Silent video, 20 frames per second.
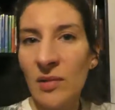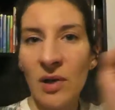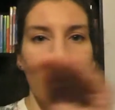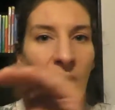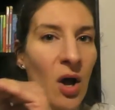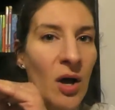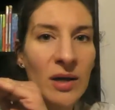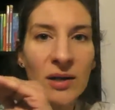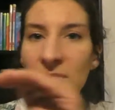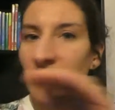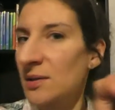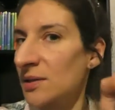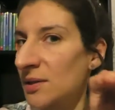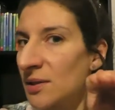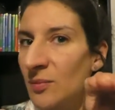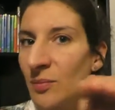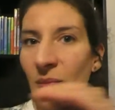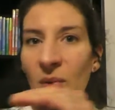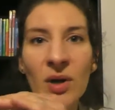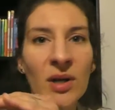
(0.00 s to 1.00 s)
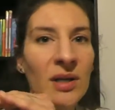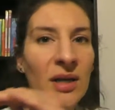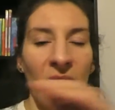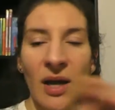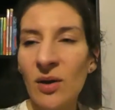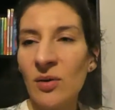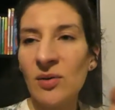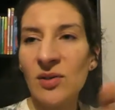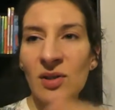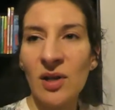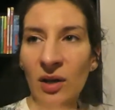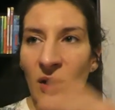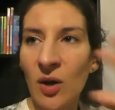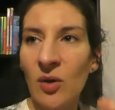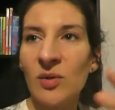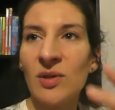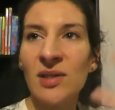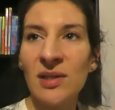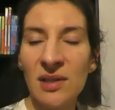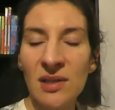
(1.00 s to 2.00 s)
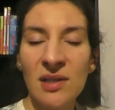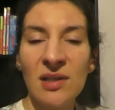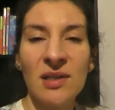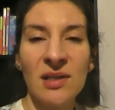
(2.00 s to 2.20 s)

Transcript: lines in my nails like i was